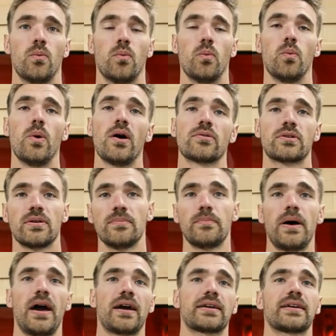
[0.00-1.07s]
Welcome
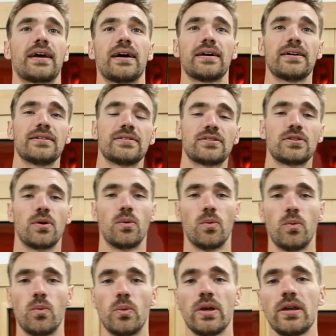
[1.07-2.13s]
back, guys.
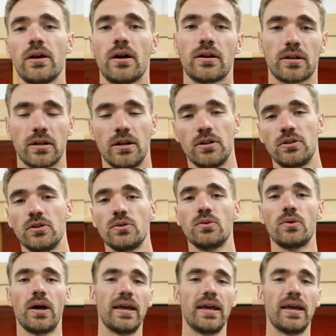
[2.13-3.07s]
We are going to do